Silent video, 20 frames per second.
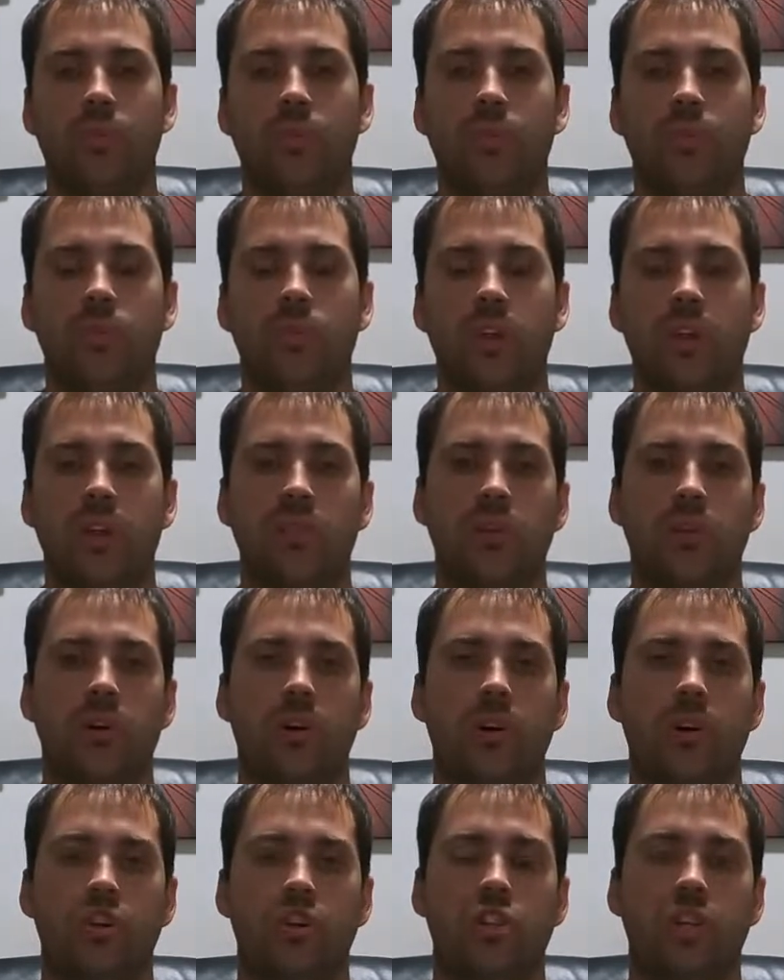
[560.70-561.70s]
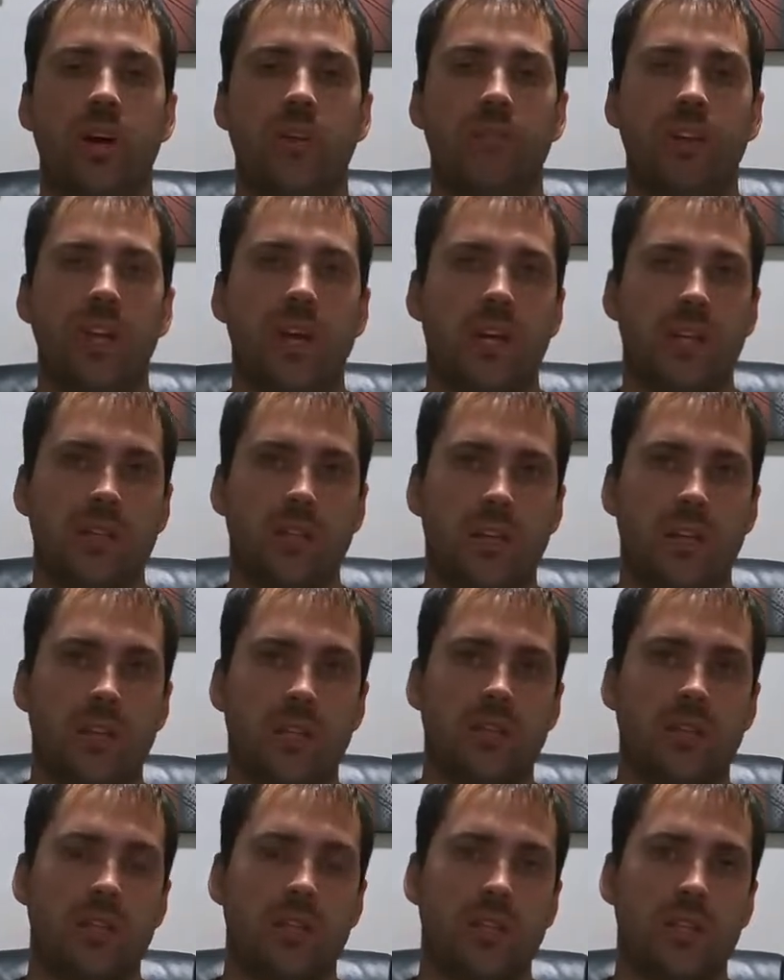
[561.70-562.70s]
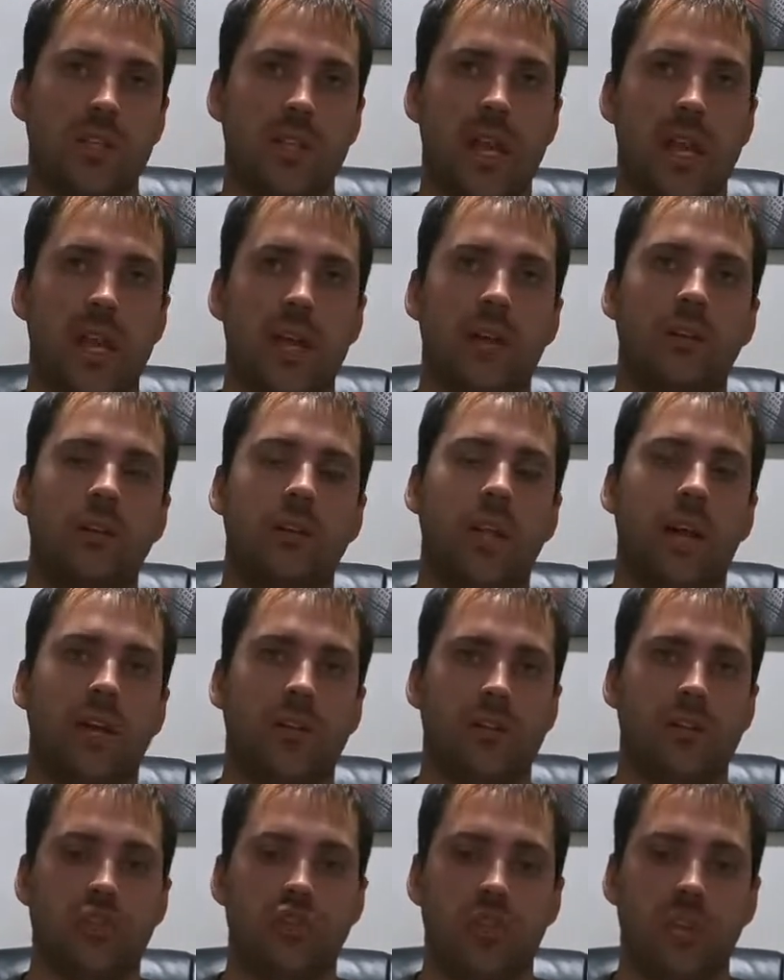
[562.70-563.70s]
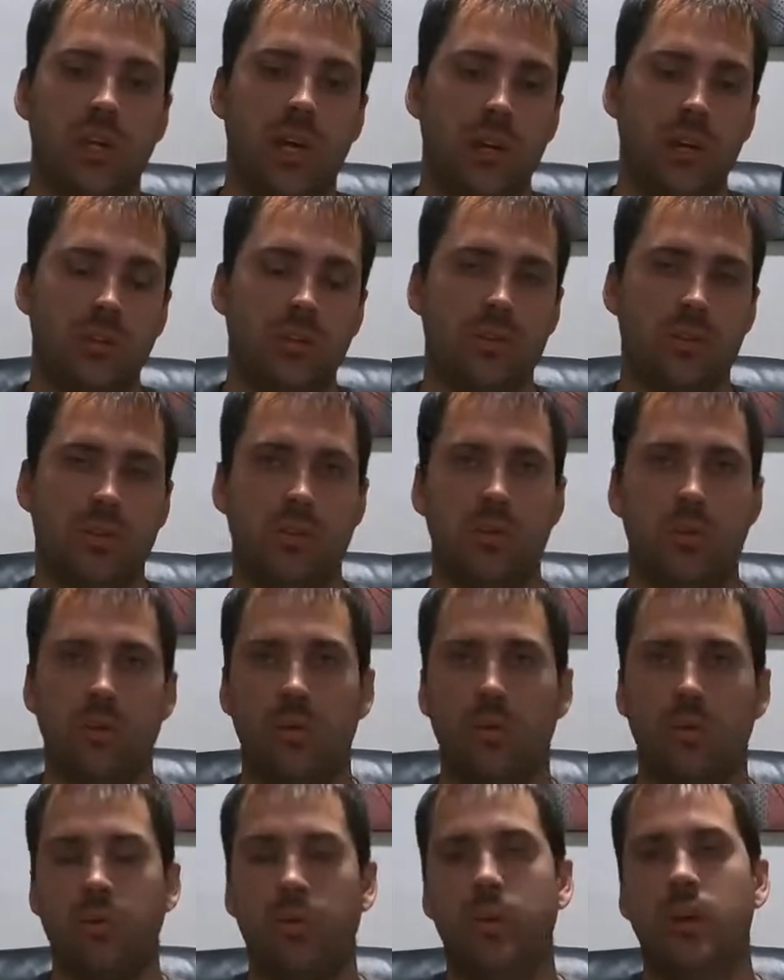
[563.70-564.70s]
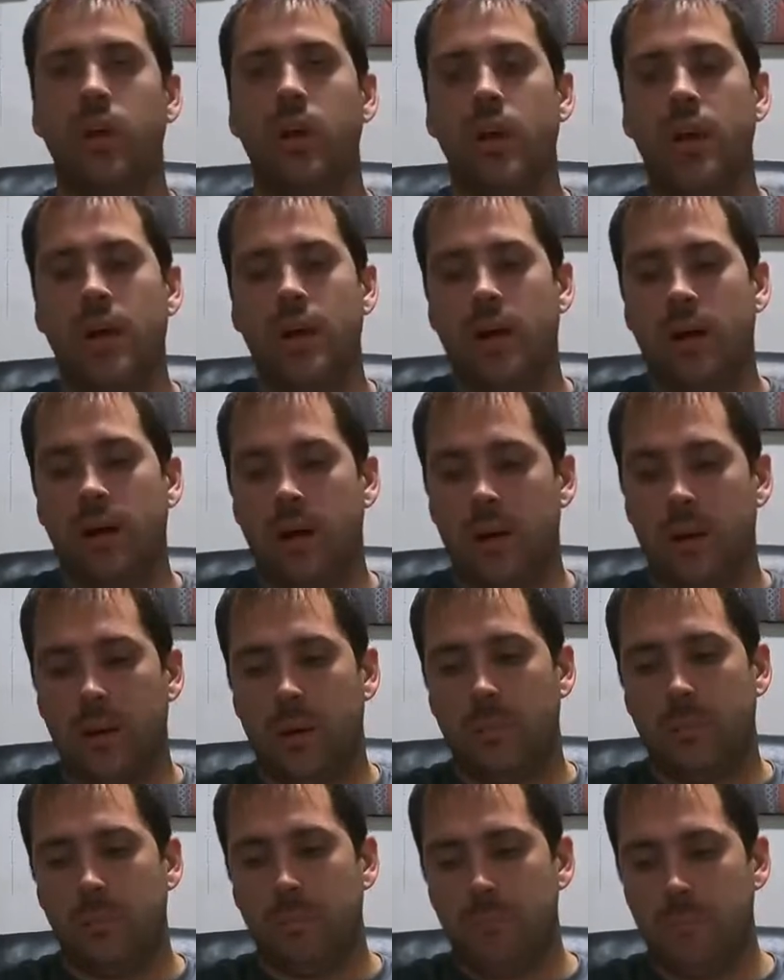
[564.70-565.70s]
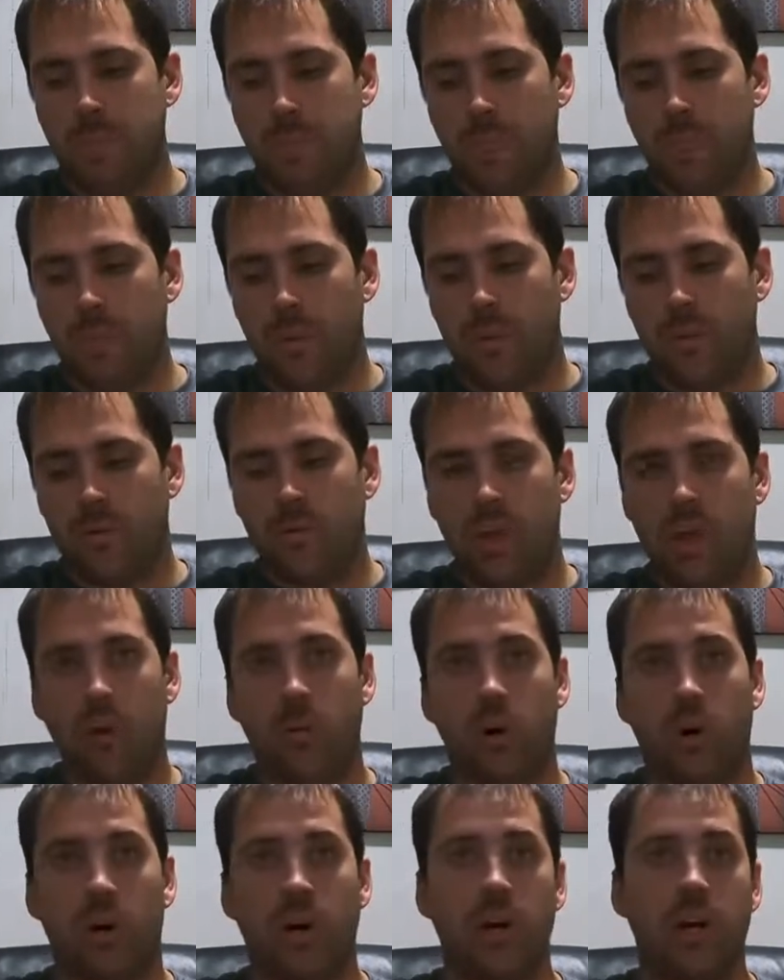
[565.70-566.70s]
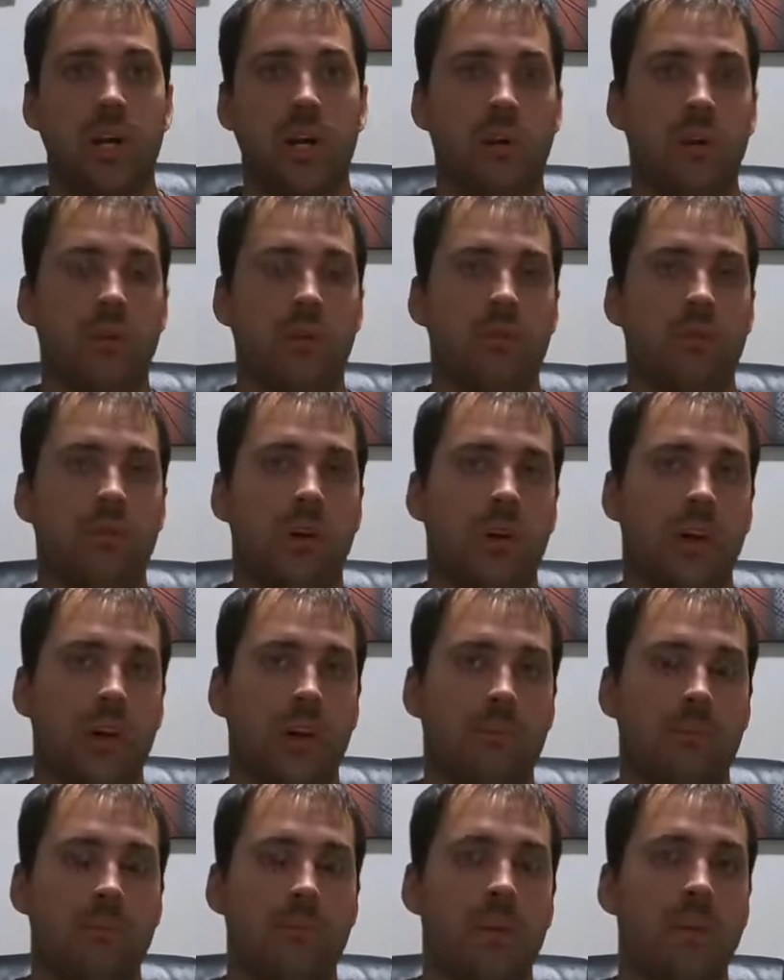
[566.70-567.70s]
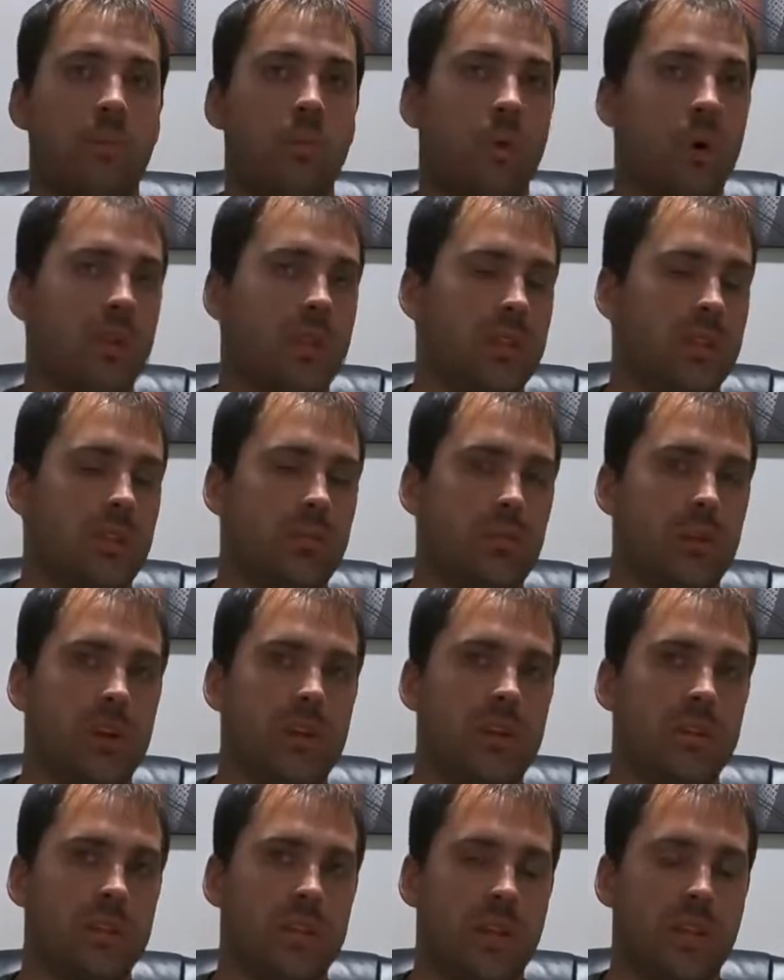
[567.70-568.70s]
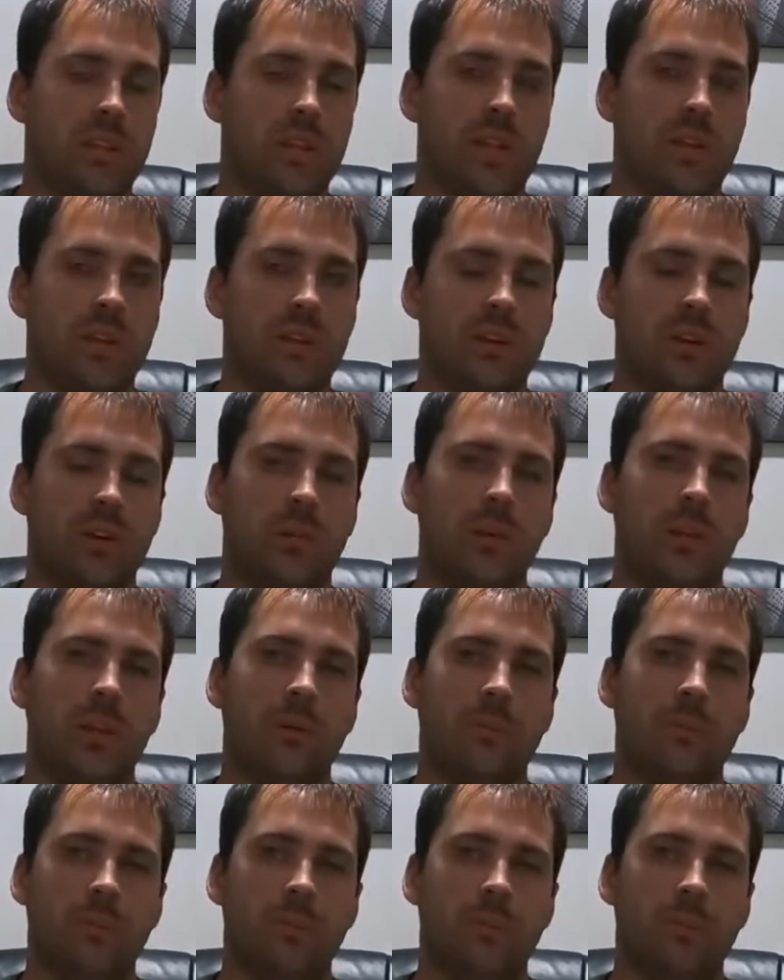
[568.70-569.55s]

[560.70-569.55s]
in their Chevy SS, the sedan, like the G8, just the newer one. They were cutting mid 1.3s, I think. So I mean,